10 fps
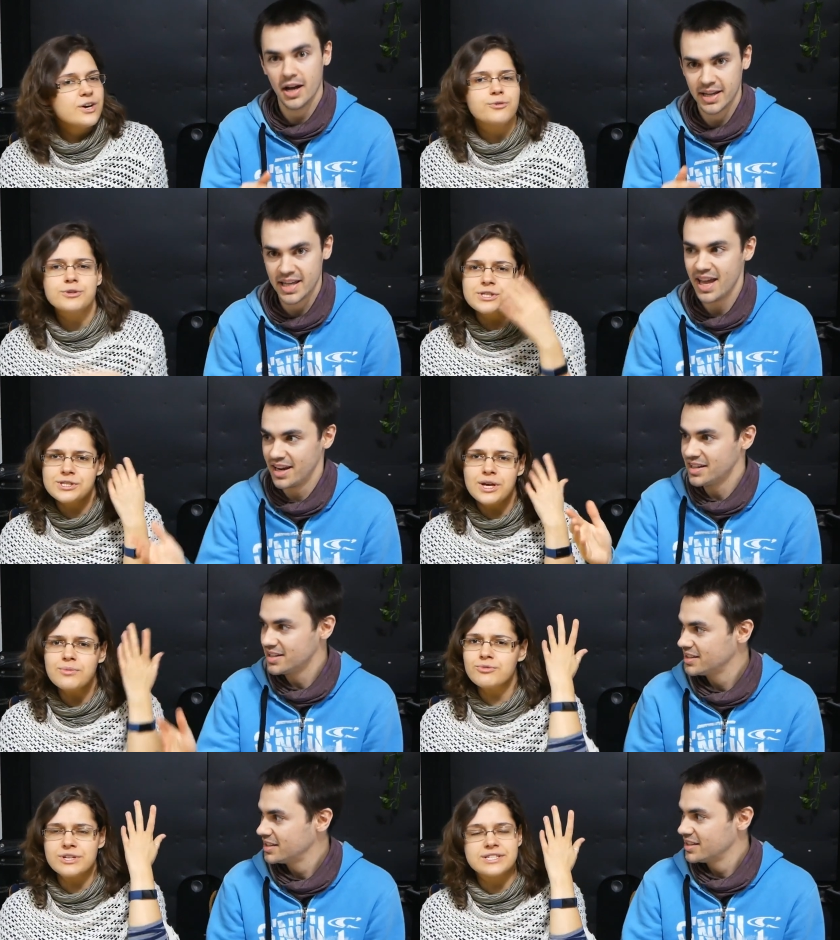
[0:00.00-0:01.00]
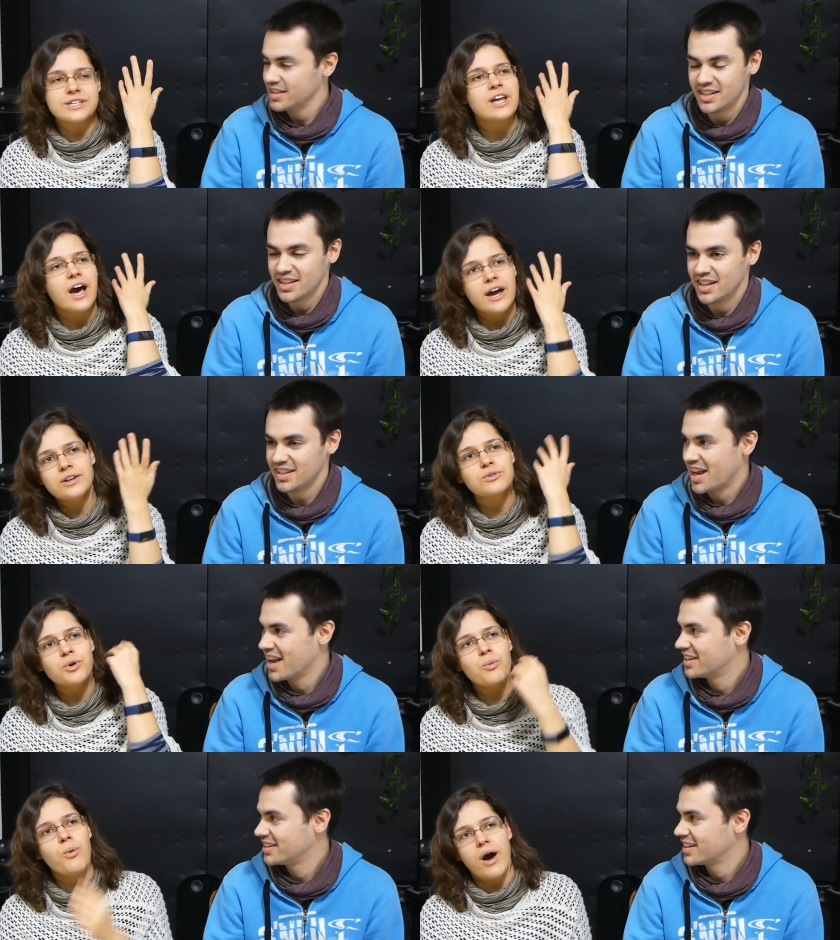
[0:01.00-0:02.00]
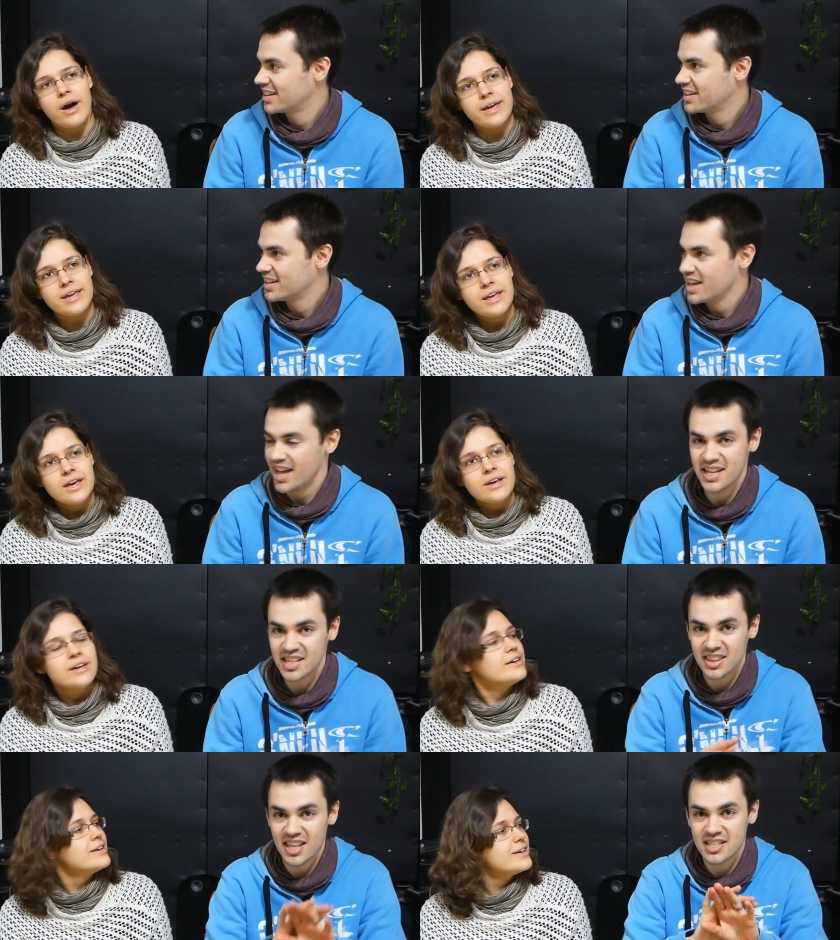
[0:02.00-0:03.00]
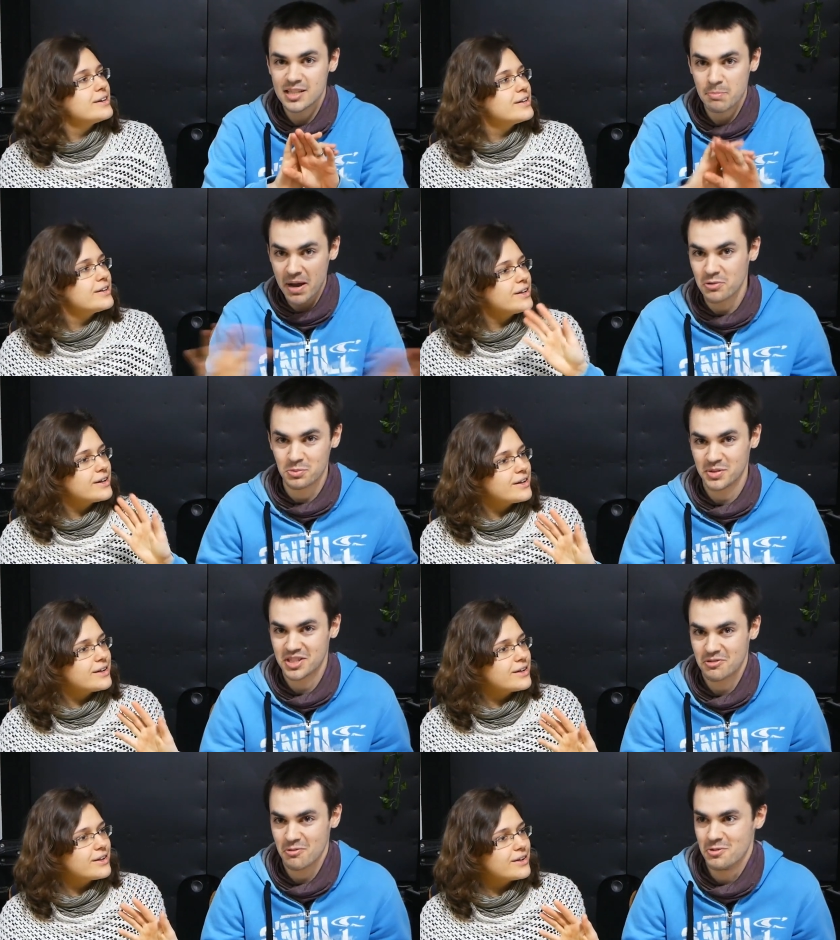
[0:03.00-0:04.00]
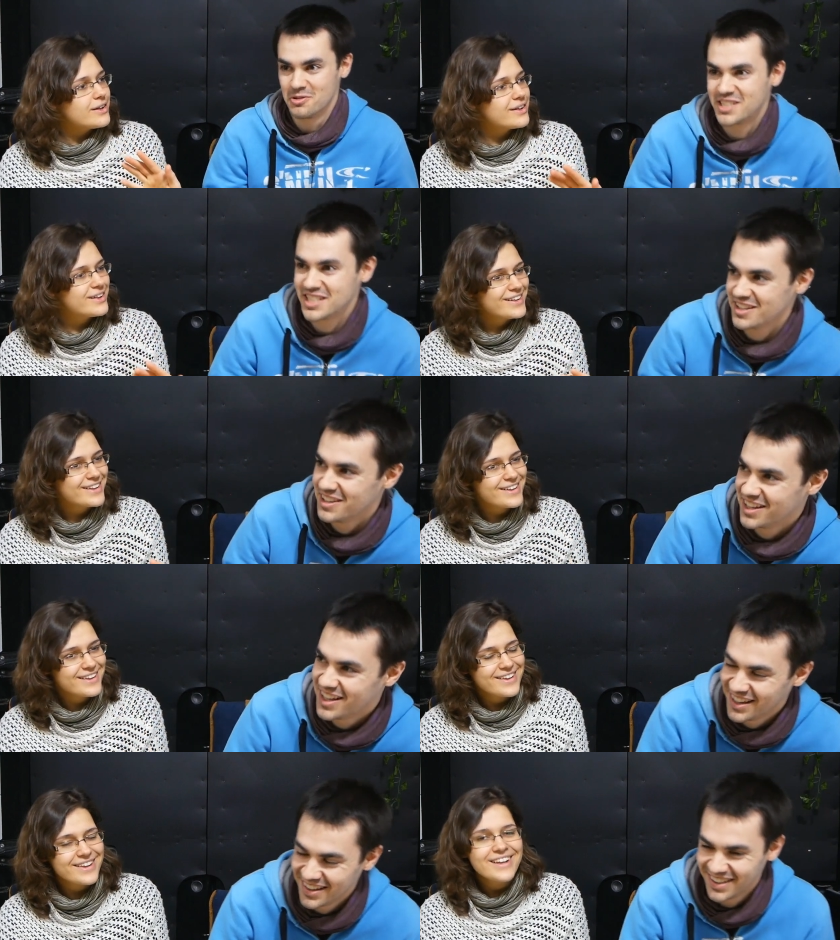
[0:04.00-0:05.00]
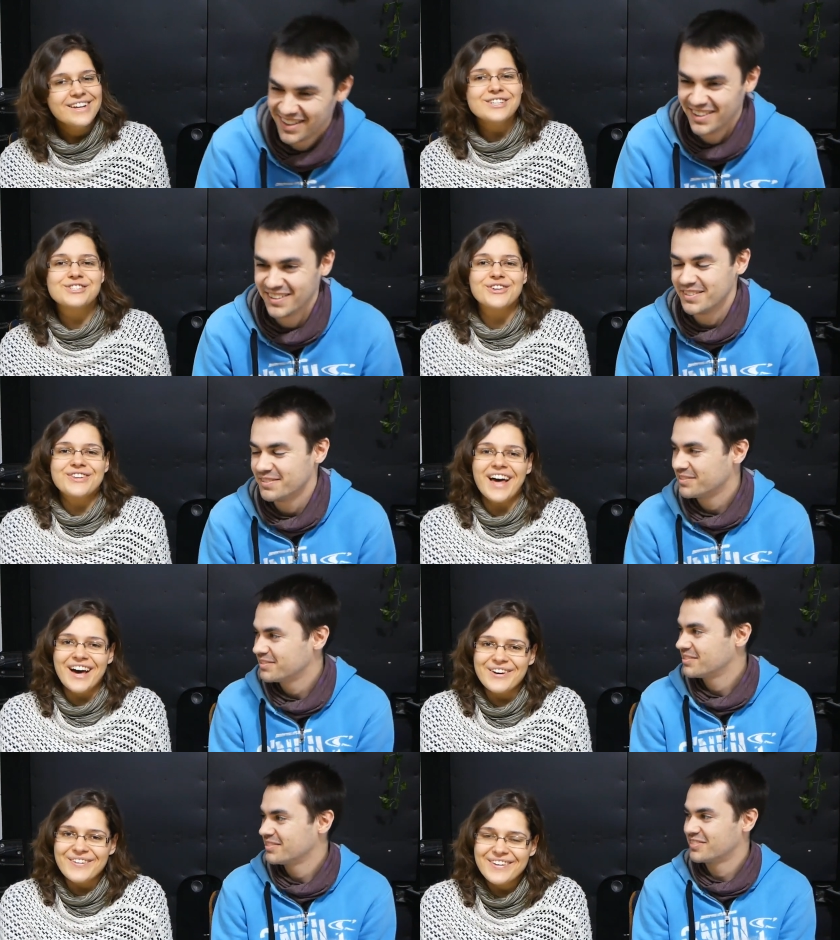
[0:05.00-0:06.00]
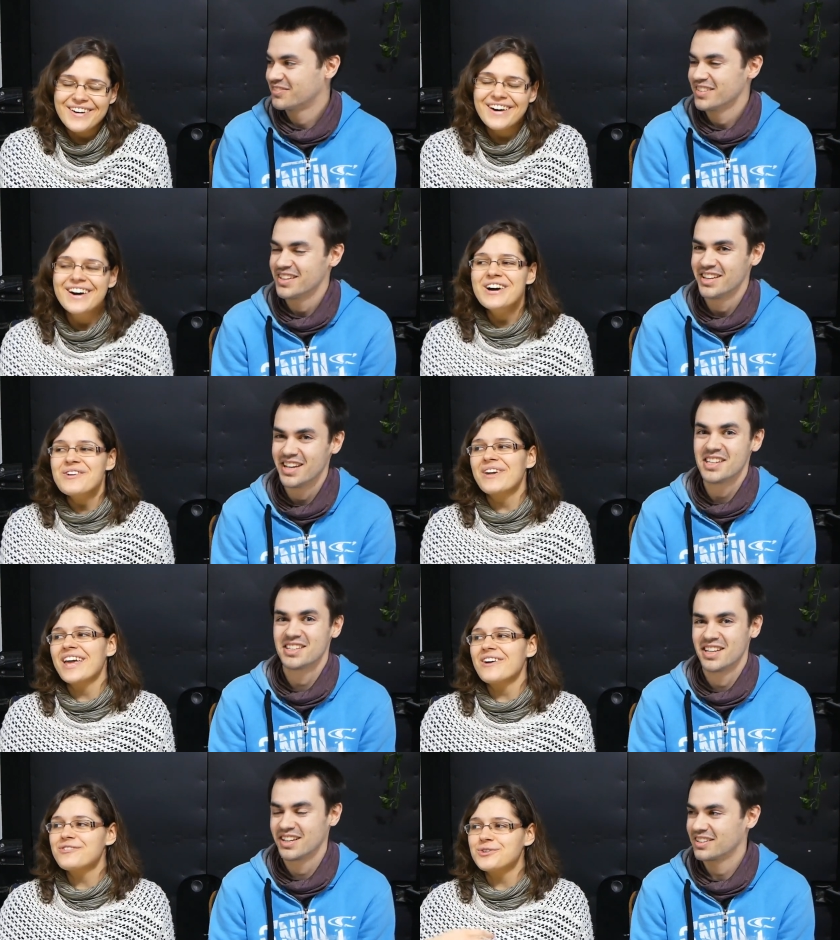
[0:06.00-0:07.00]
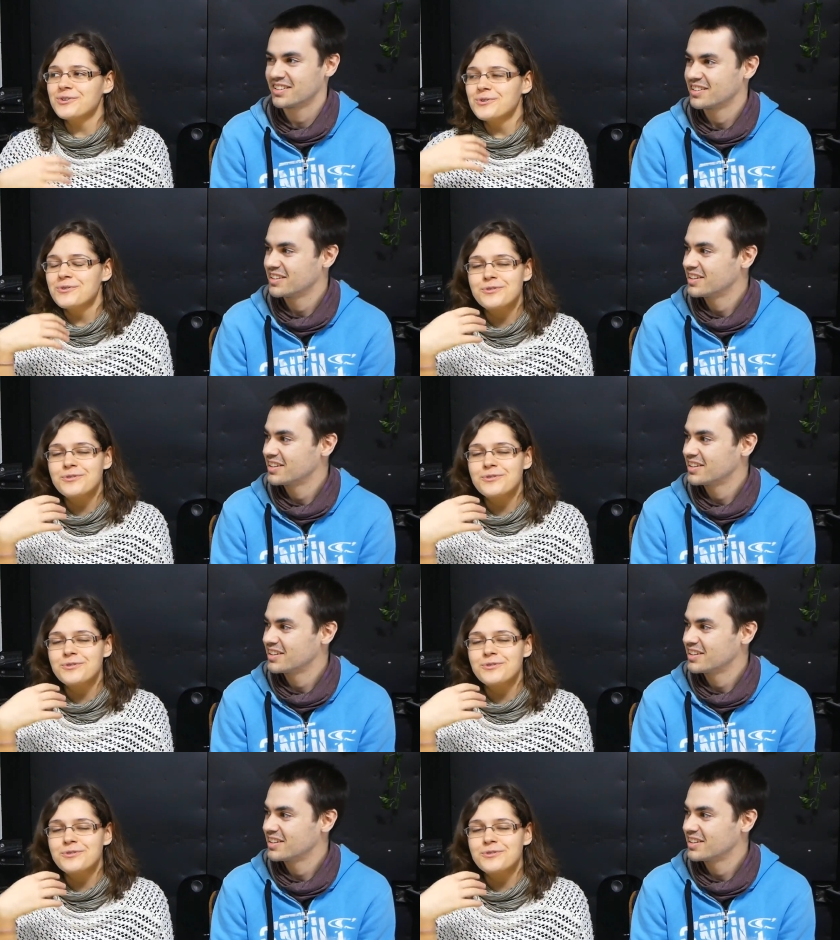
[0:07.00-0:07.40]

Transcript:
Speaker 1: again... For some reason, I
Speaker 2: don't know why... is that they're speckled with screws. So
Speaker 1: now we have to